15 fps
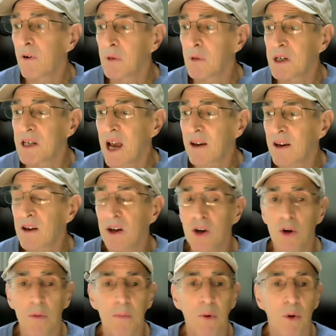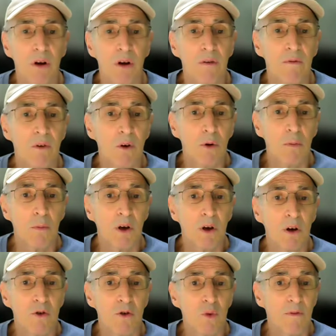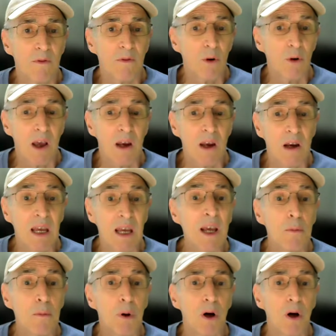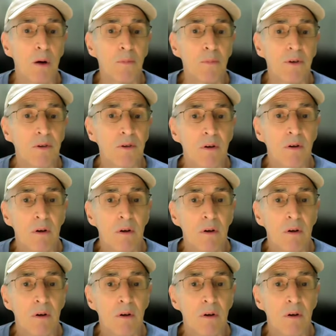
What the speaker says: from a technical point of view because we've created heat pumps.